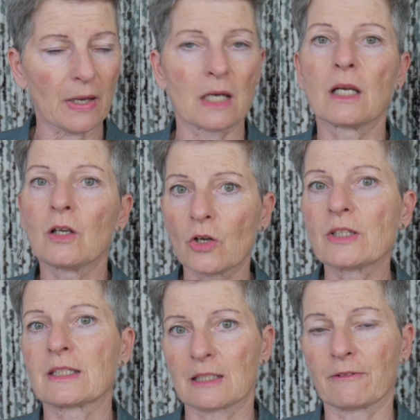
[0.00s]
and a lot
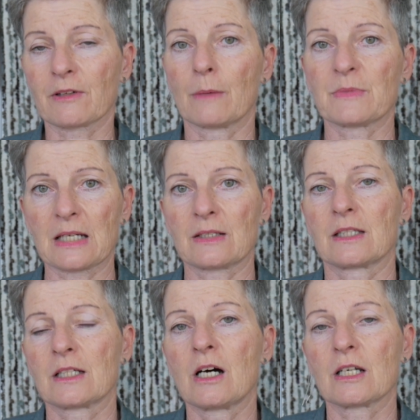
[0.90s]
of stuff comes out of
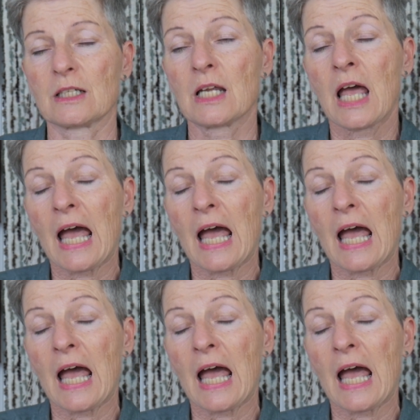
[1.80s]
the garden.